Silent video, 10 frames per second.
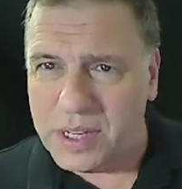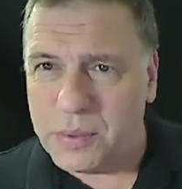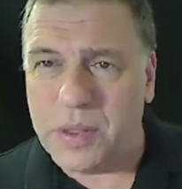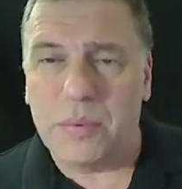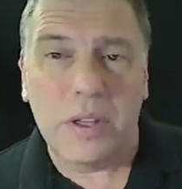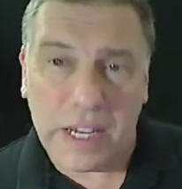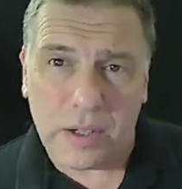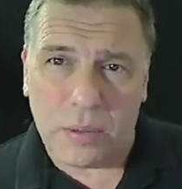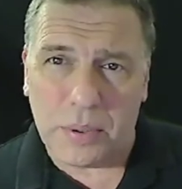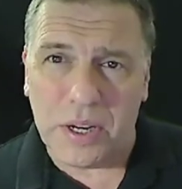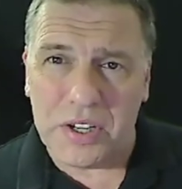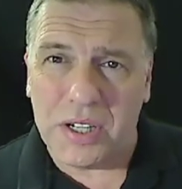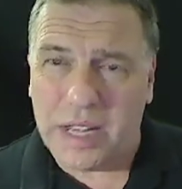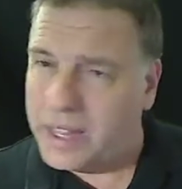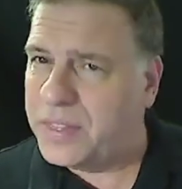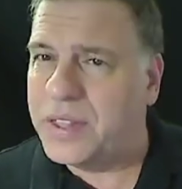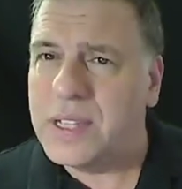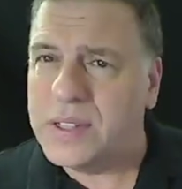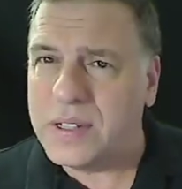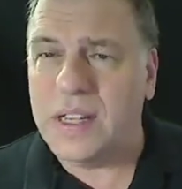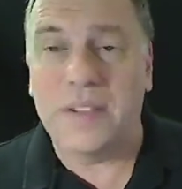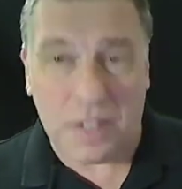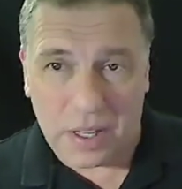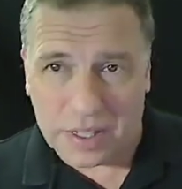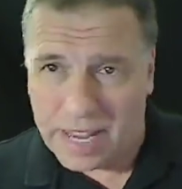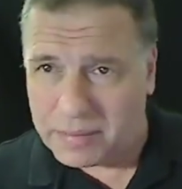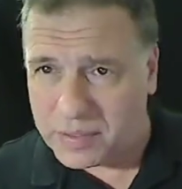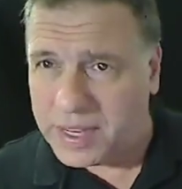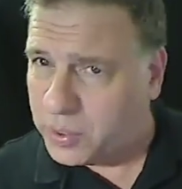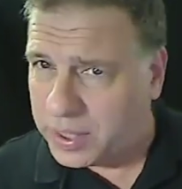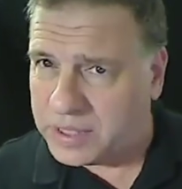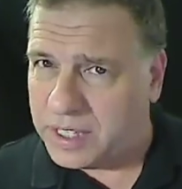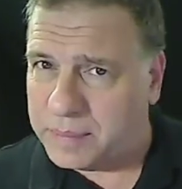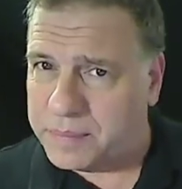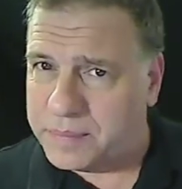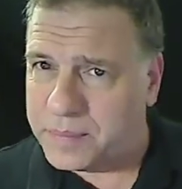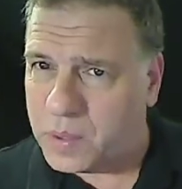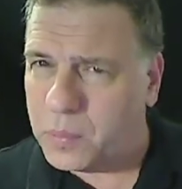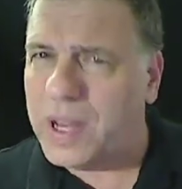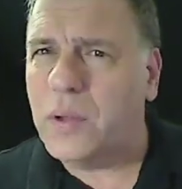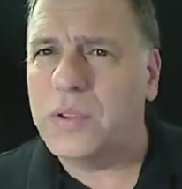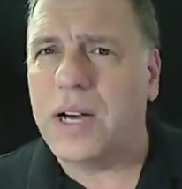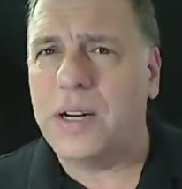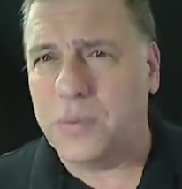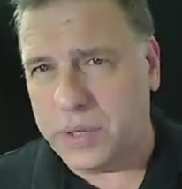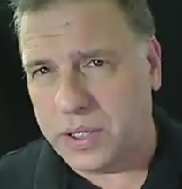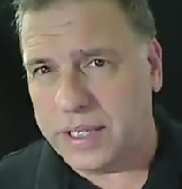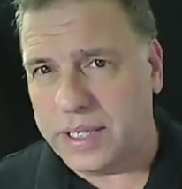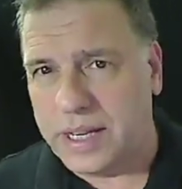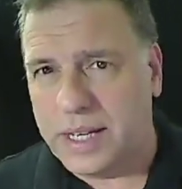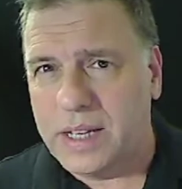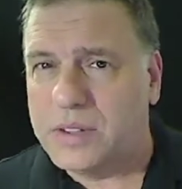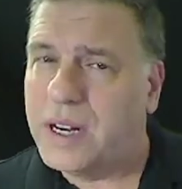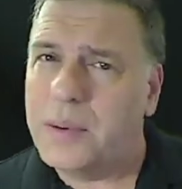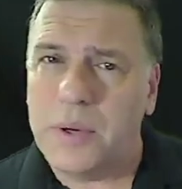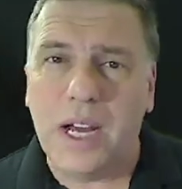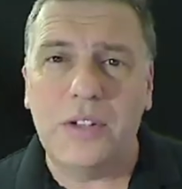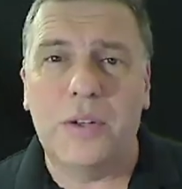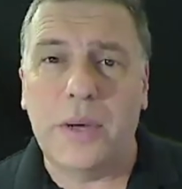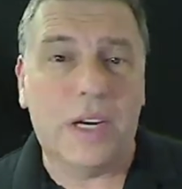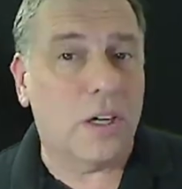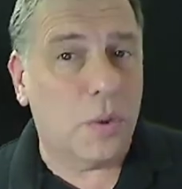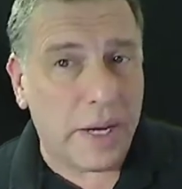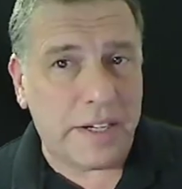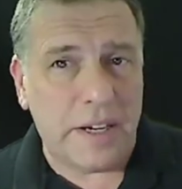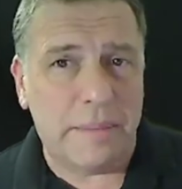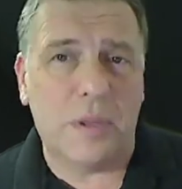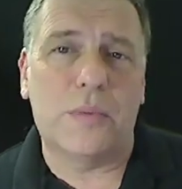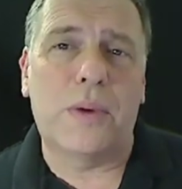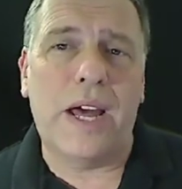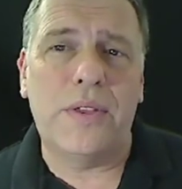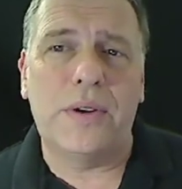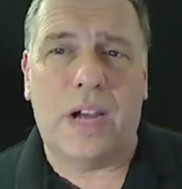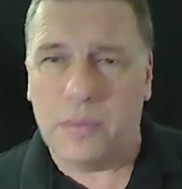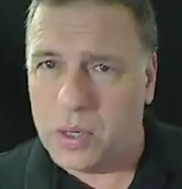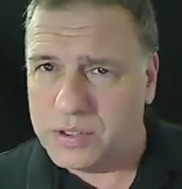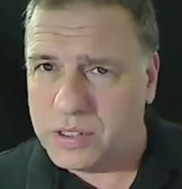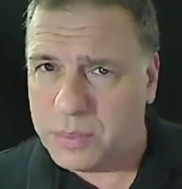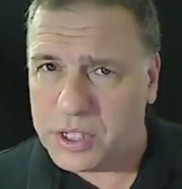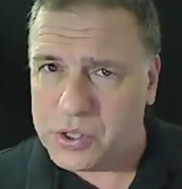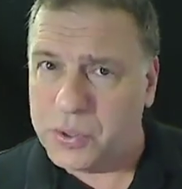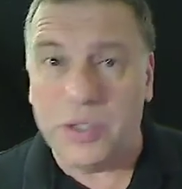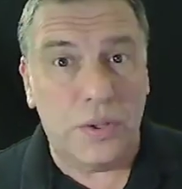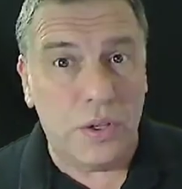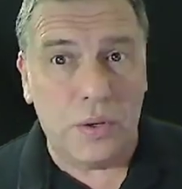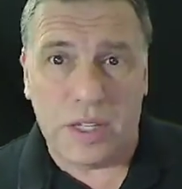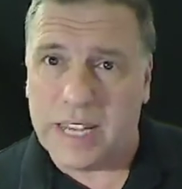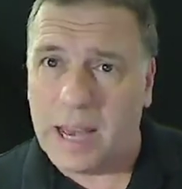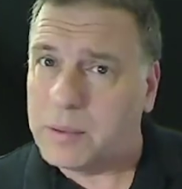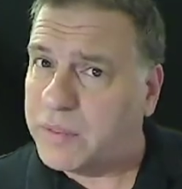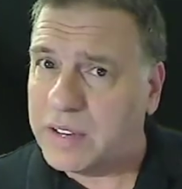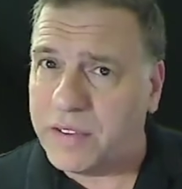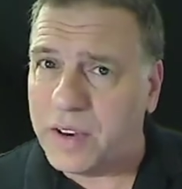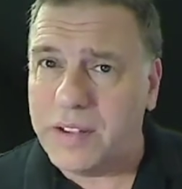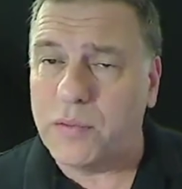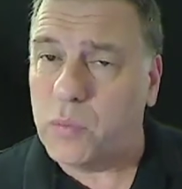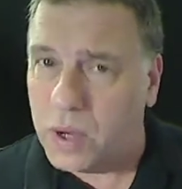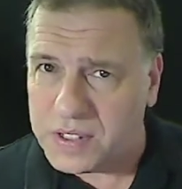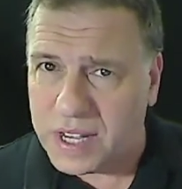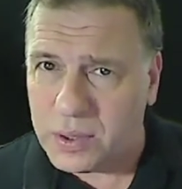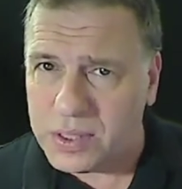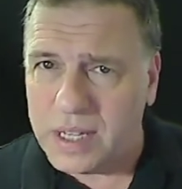with Relate Corporation and this is another Captivate Quick Tip. Well, not really. Today we're not doing a quick tip, but rather I wanted to make sure you knew that Captivate 5 was out,